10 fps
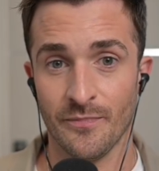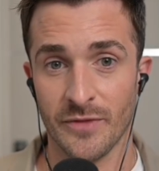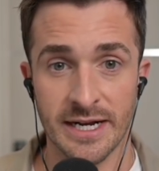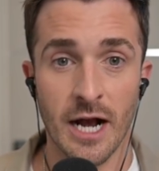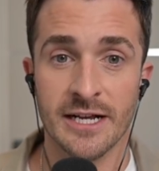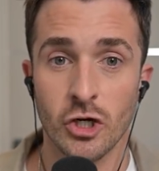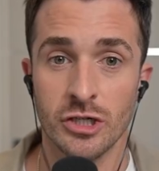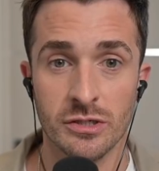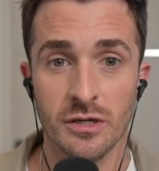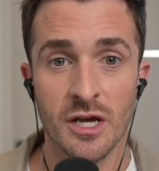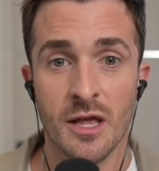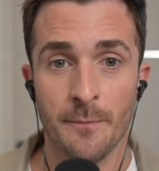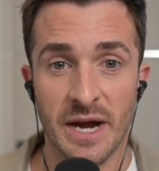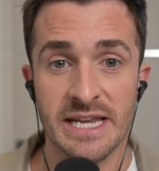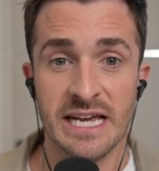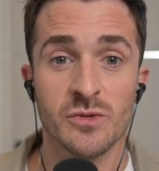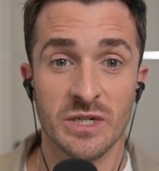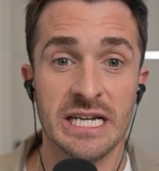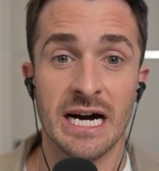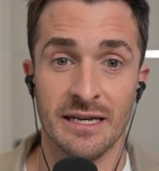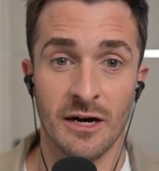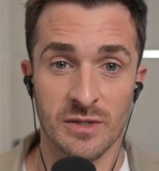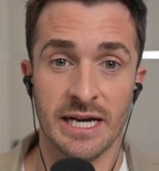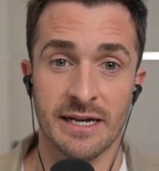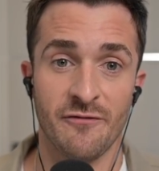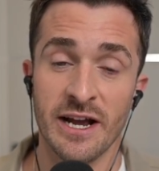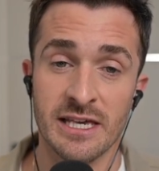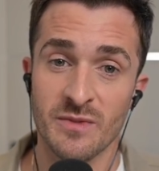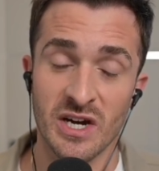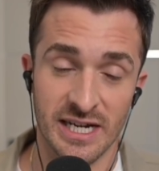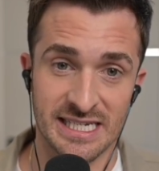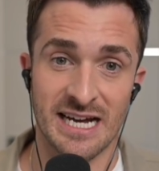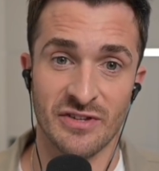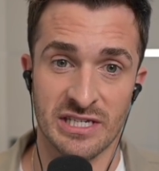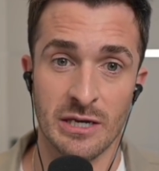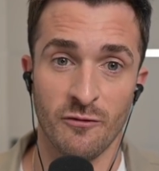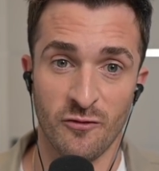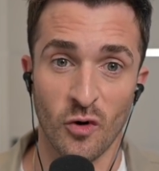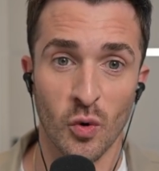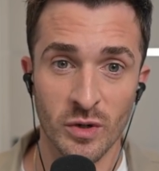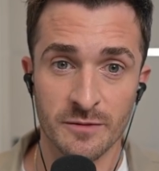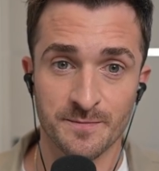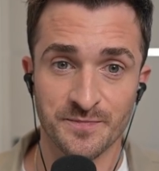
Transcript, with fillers: Like I couldn't, my knees were done. I was like, if I keep going down this hill forward,